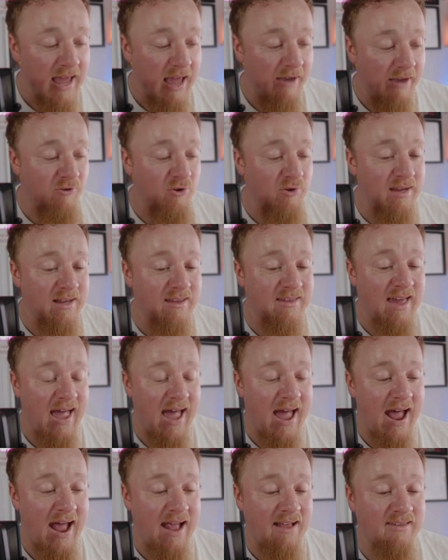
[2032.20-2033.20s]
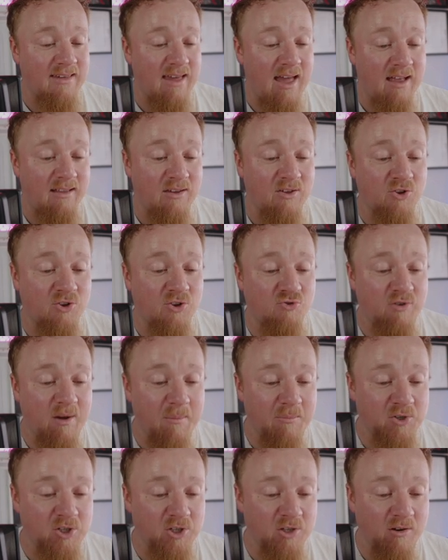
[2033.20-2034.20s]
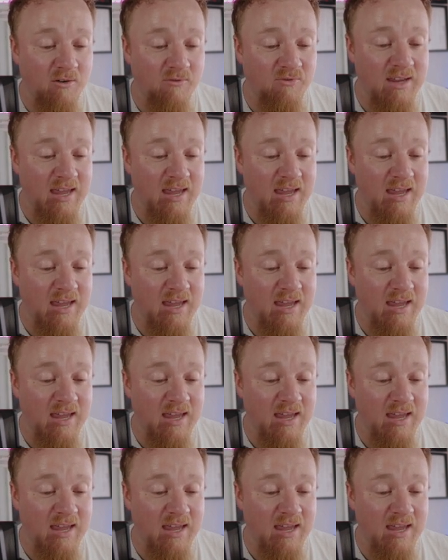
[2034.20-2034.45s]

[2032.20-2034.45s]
If you need to add a description of